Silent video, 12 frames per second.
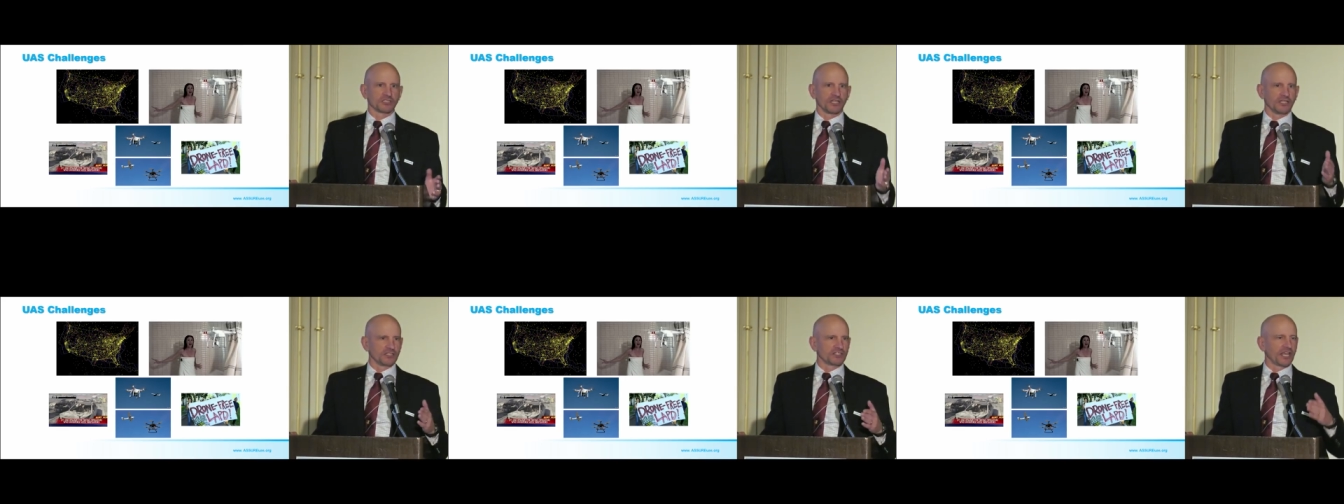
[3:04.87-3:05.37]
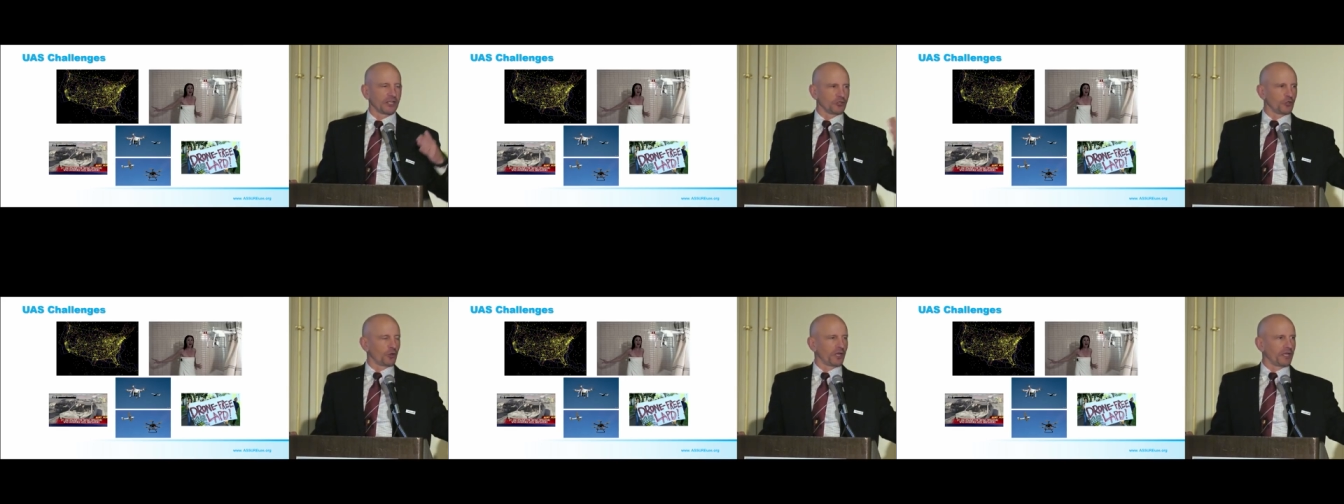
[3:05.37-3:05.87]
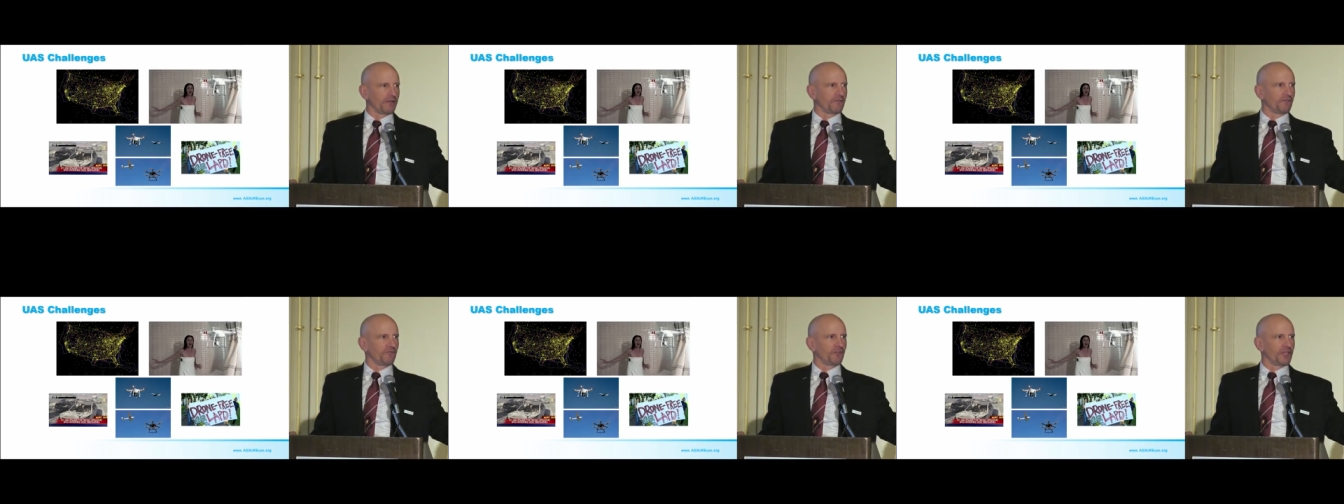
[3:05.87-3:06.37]
Is, is that U A
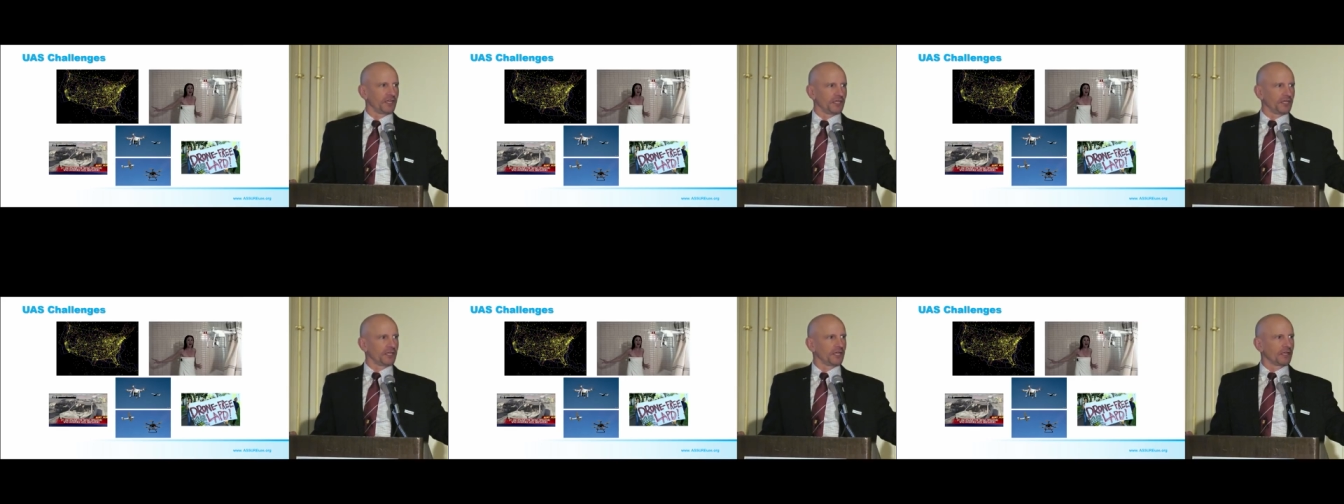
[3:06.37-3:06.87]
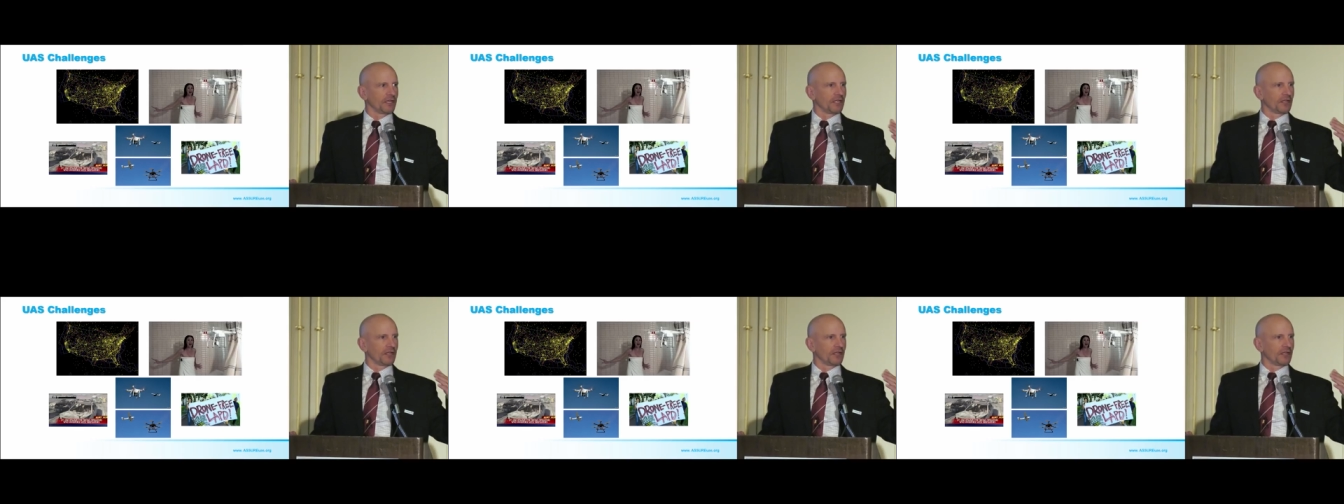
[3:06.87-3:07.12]
V,